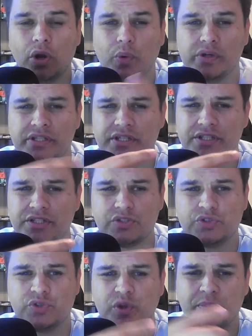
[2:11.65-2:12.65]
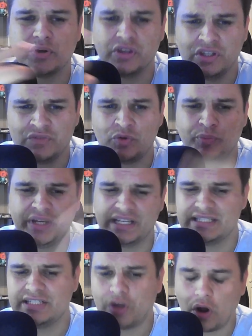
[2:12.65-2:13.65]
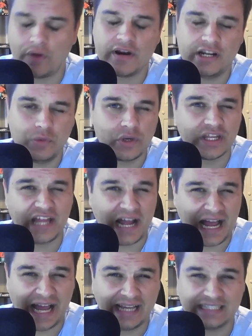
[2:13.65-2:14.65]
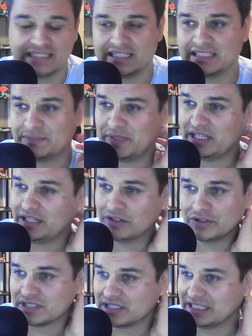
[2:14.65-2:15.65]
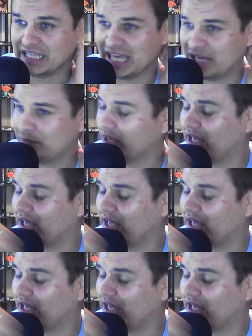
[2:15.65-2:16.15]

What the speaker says: which is super useful because he's already one of the highest speed heroes in the game,